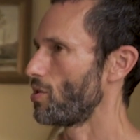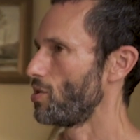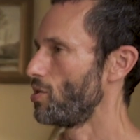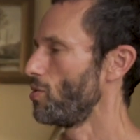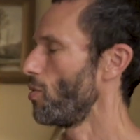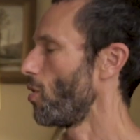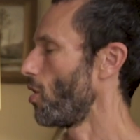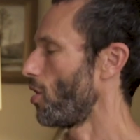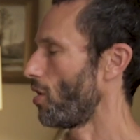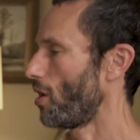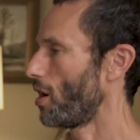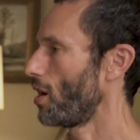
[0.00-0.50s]

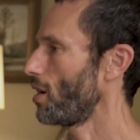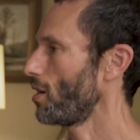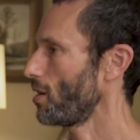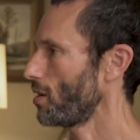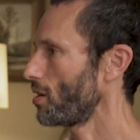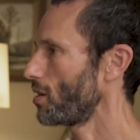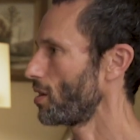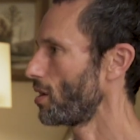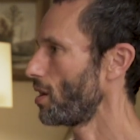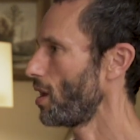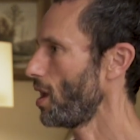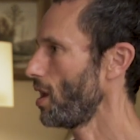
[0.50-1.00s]
you
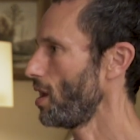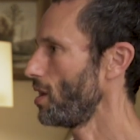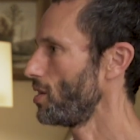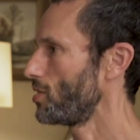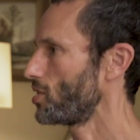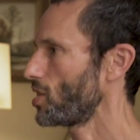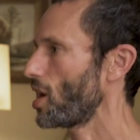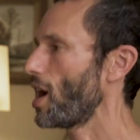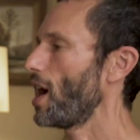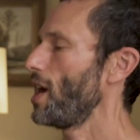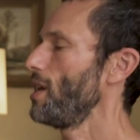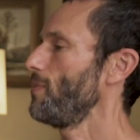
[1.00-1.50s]
are a
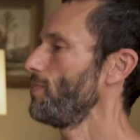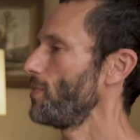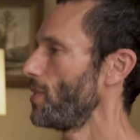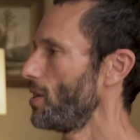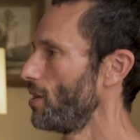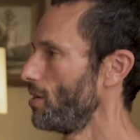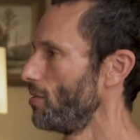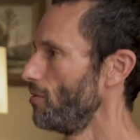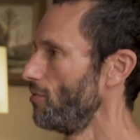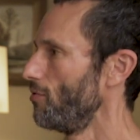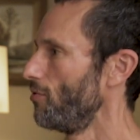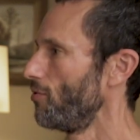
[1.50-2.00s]
type
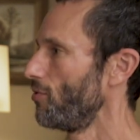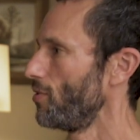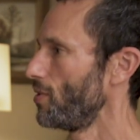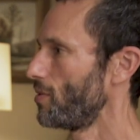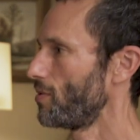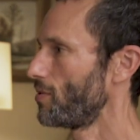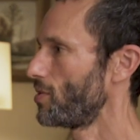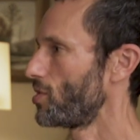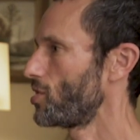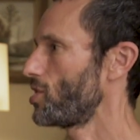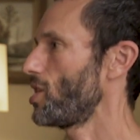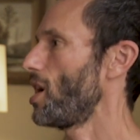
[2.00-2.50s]
of
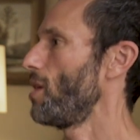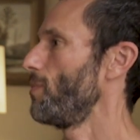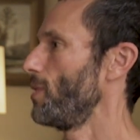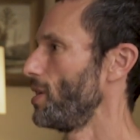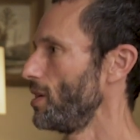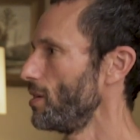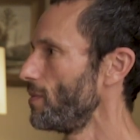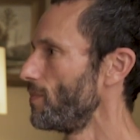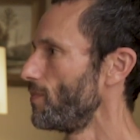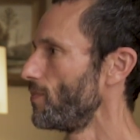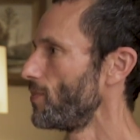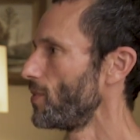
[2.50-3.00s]

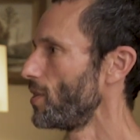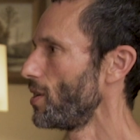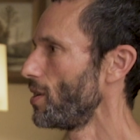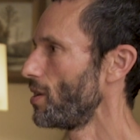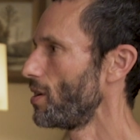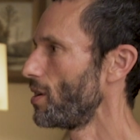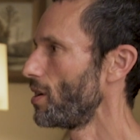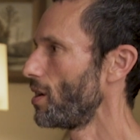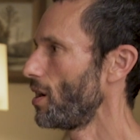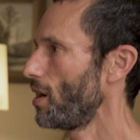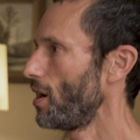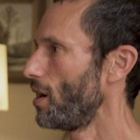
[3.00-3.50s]
shaman.
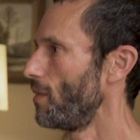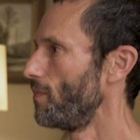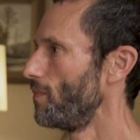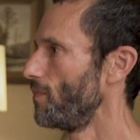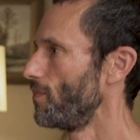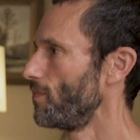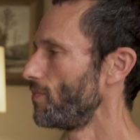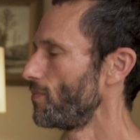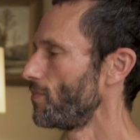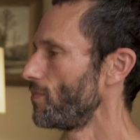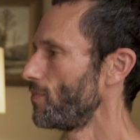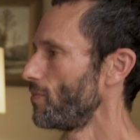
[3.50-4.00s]

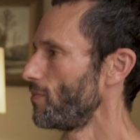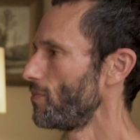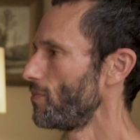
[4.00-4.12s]
Um,